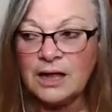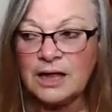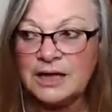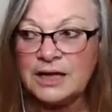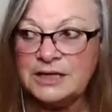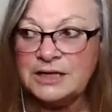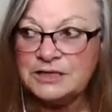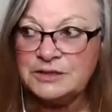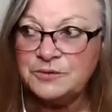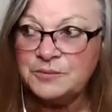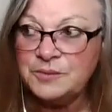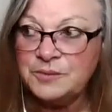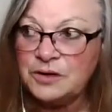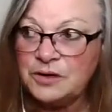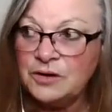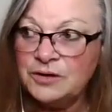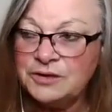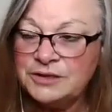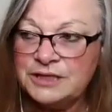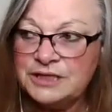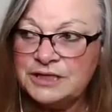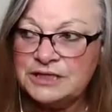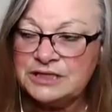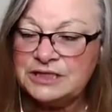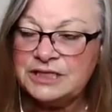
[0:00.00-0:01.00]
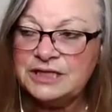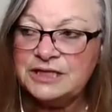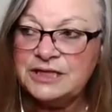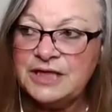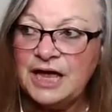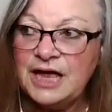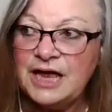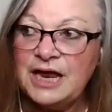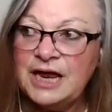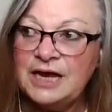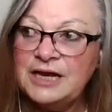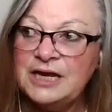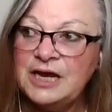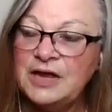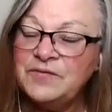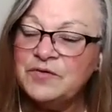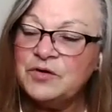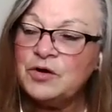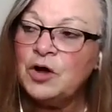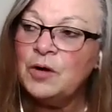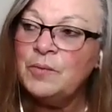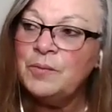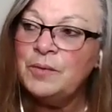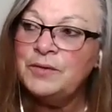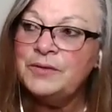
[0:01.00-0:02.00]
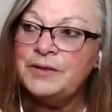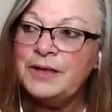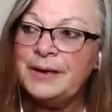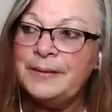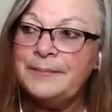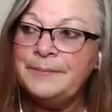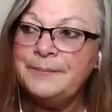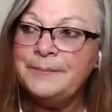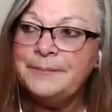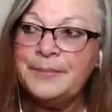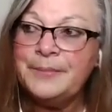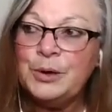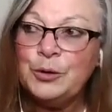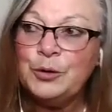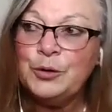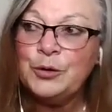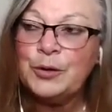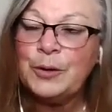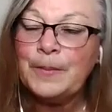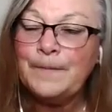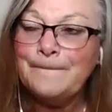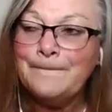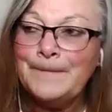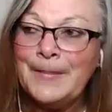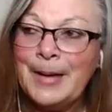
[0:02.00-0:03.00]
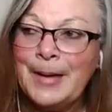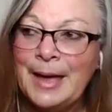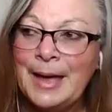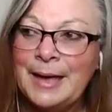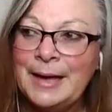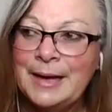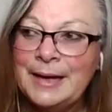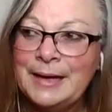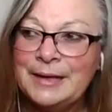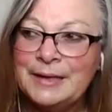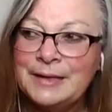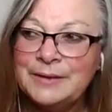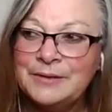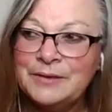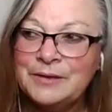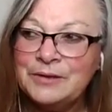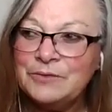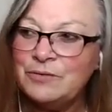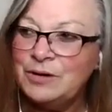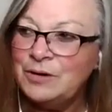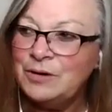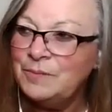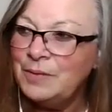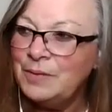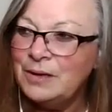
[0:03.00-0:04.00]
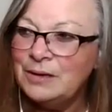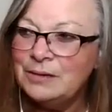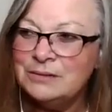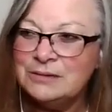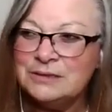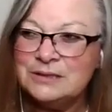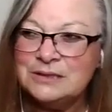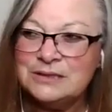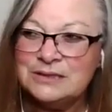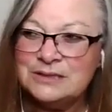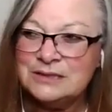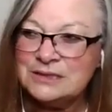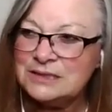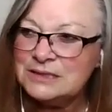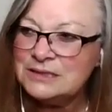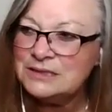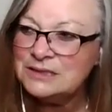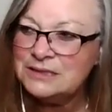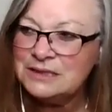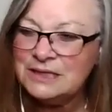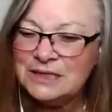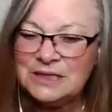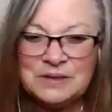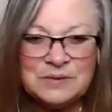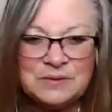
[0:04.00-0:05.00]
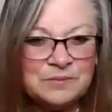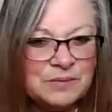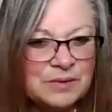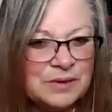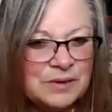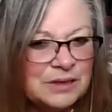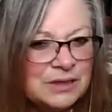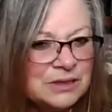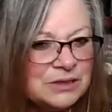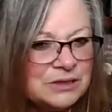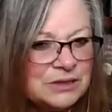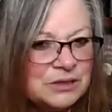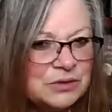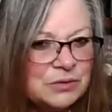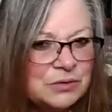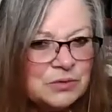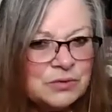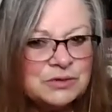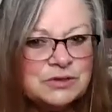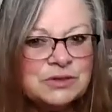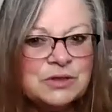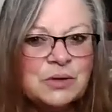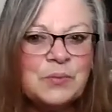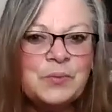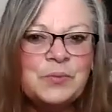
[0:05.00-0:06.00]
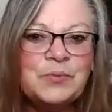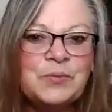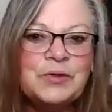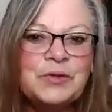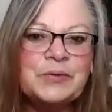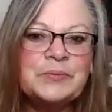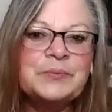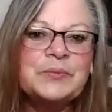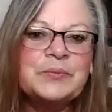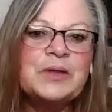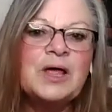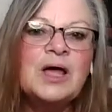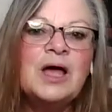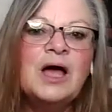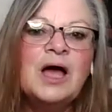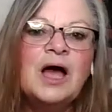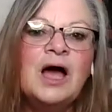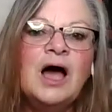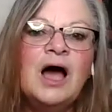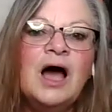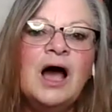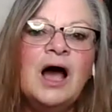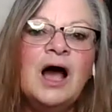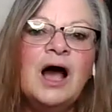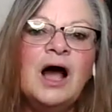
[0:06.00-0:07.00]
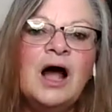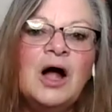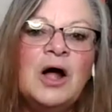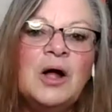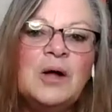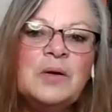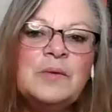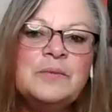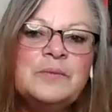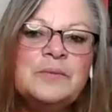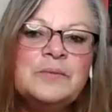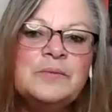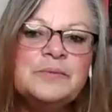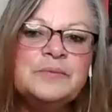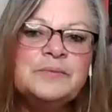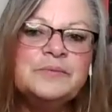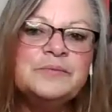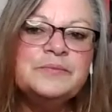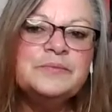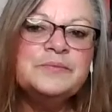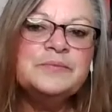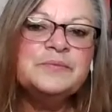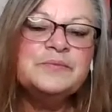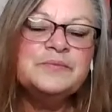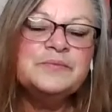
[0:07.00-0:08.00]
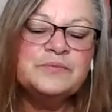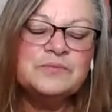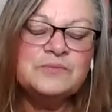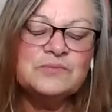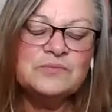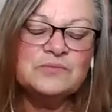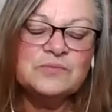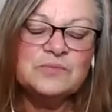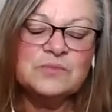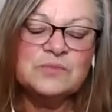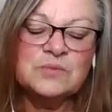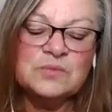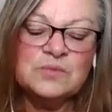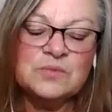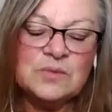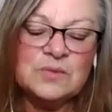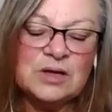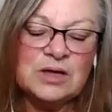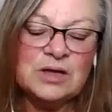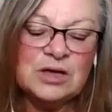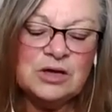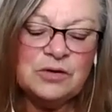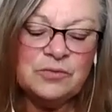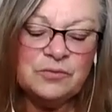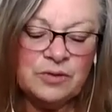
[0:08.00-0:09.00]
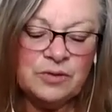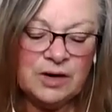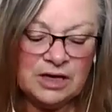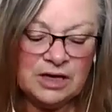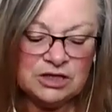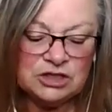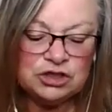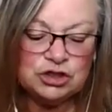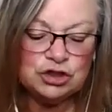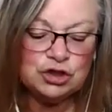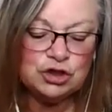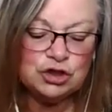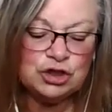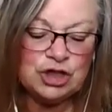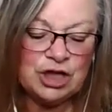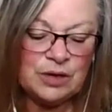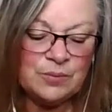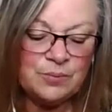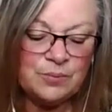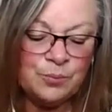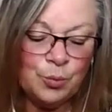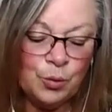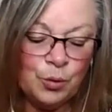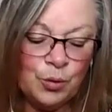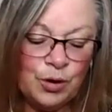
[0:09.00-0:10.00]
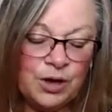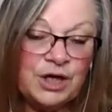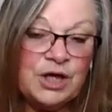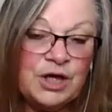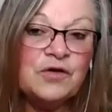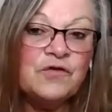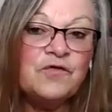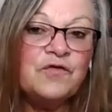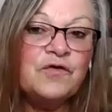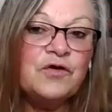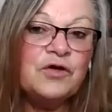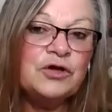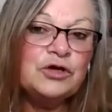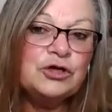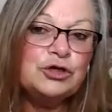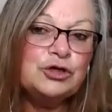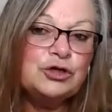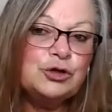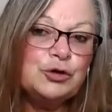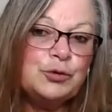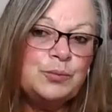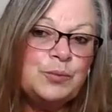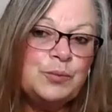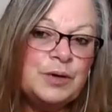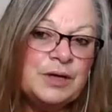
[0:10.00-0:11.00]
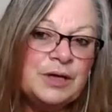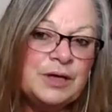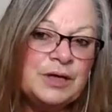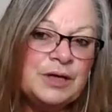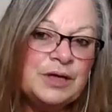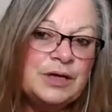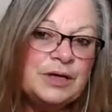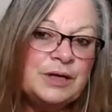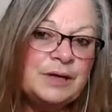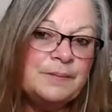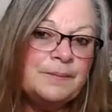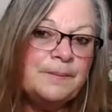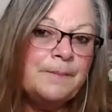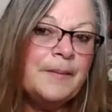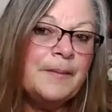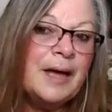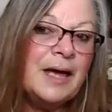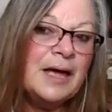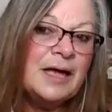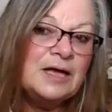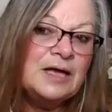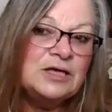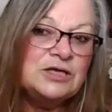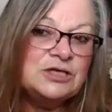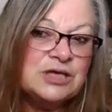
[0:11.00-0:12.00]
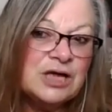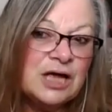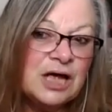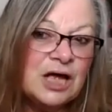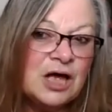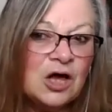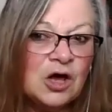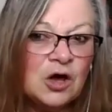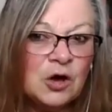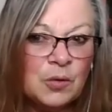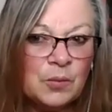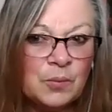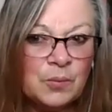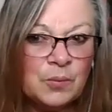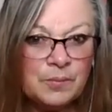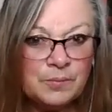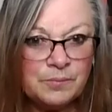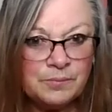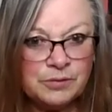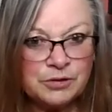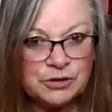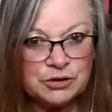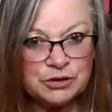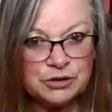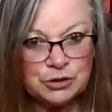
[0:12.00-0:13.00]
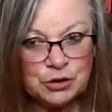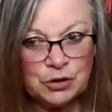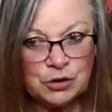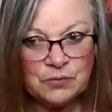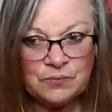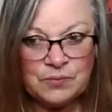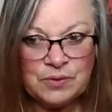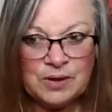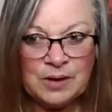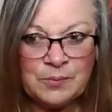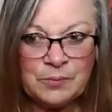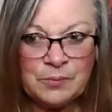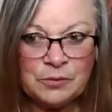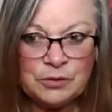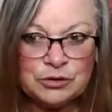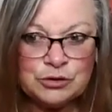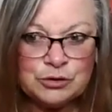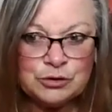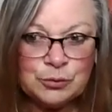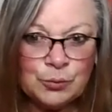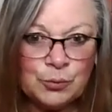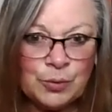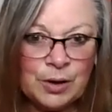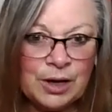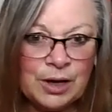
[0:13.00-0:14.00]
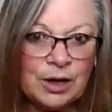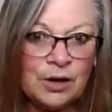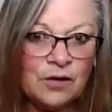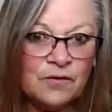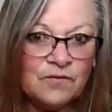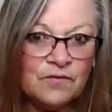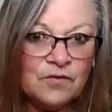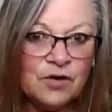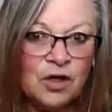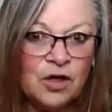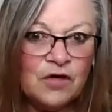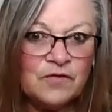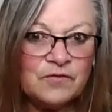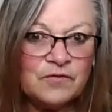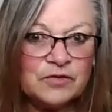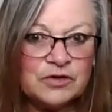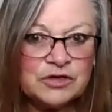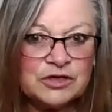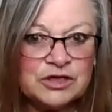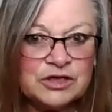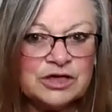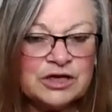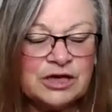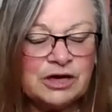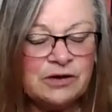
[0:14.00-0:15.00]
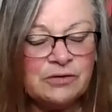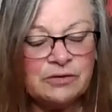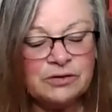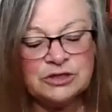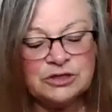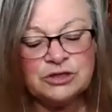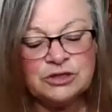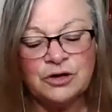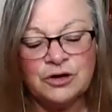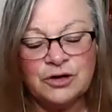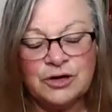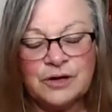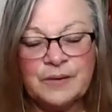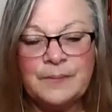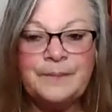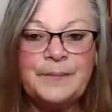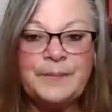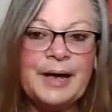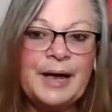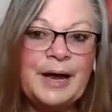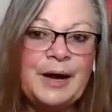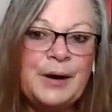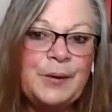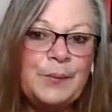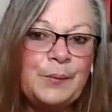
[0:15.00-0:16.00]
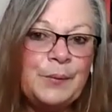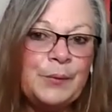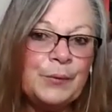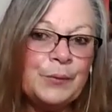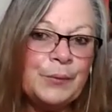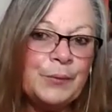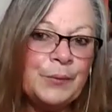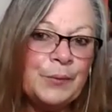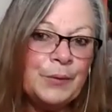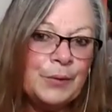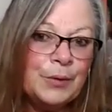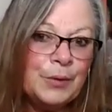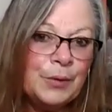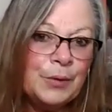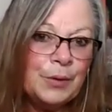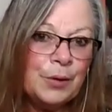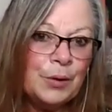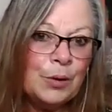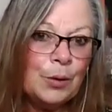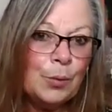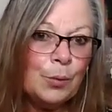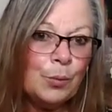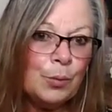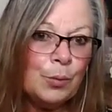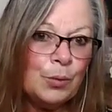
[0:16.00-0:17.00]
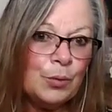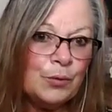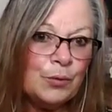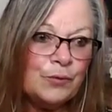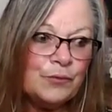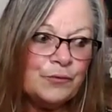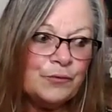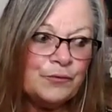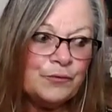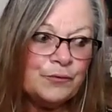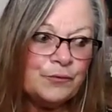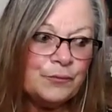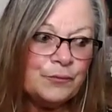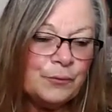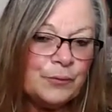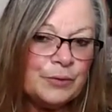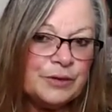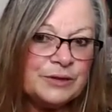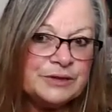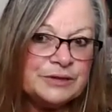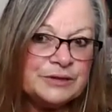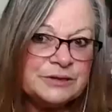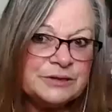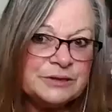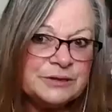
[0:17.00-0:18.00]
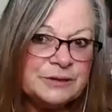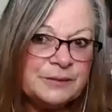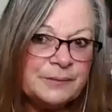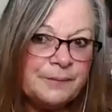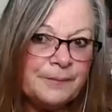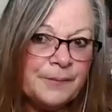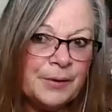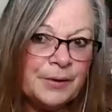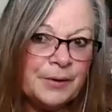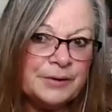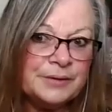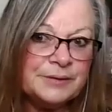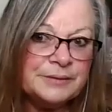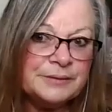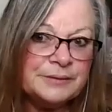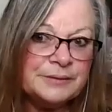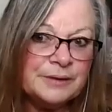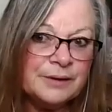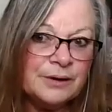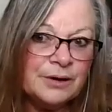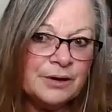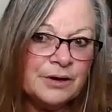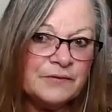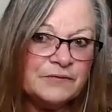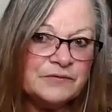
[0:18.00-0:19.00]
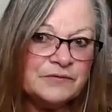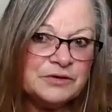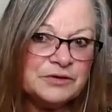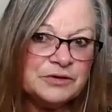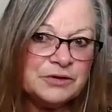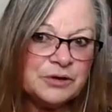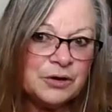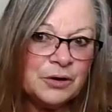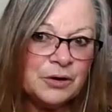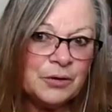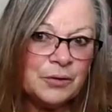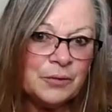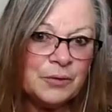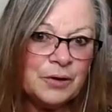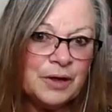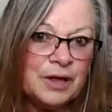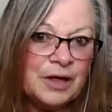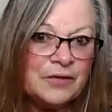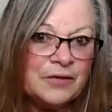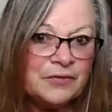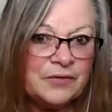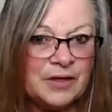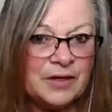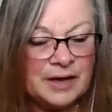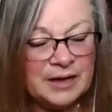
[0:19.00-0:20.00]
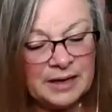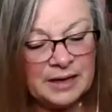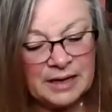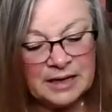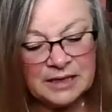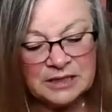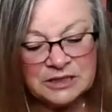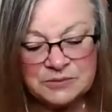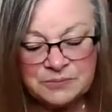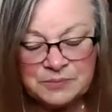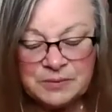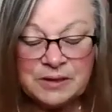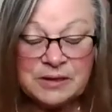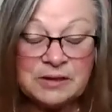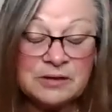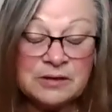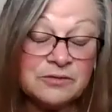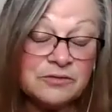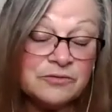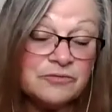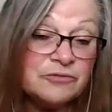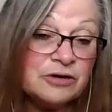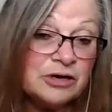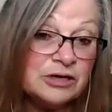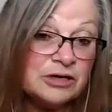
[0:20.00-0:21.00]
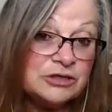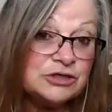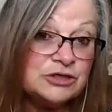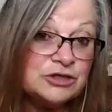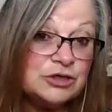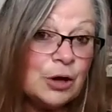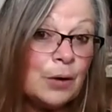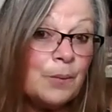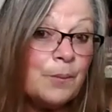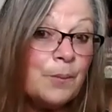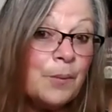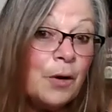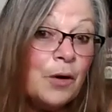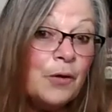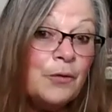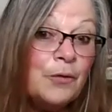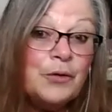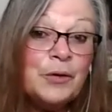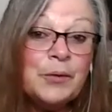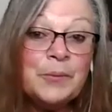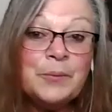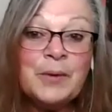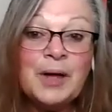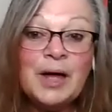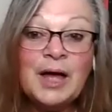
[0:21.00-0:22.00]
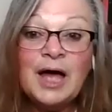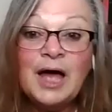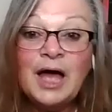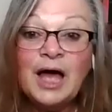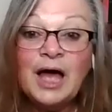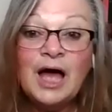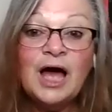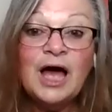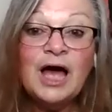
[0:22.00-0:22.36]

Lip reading: Okay, that's a little bit of context to that. Another comment that Luke made, I think around about 16 minutes in or something, in relation to that, more effort should be made to help preserve the Aboriginal way of life, because clearly it's not compatible with Western modern lifestyle that has been thrust upon them.